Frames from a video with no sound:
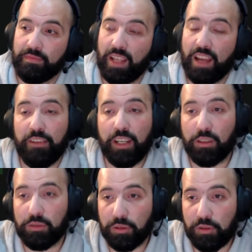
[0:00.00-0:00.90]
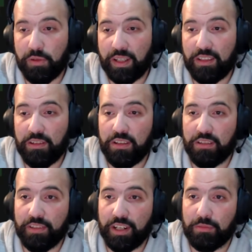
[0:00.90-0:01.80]
having all those strategies
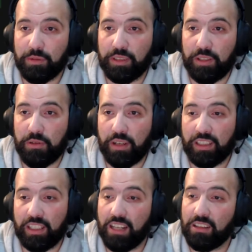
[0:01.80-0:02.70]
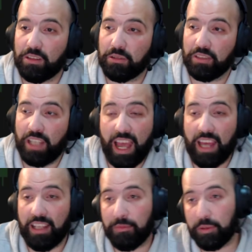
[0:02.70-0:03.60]
available that you can download
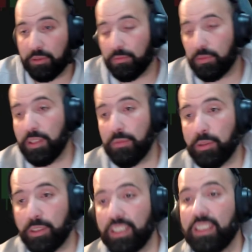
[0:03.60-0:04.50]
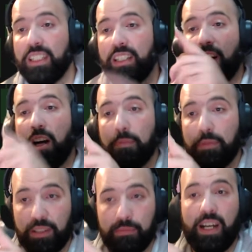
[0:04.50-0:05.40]
and more importantly,
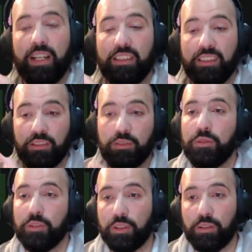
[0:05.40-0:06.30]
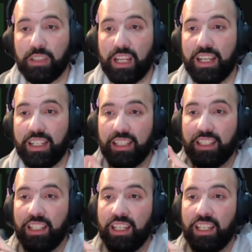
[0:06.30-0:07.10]
optimize to your own liking.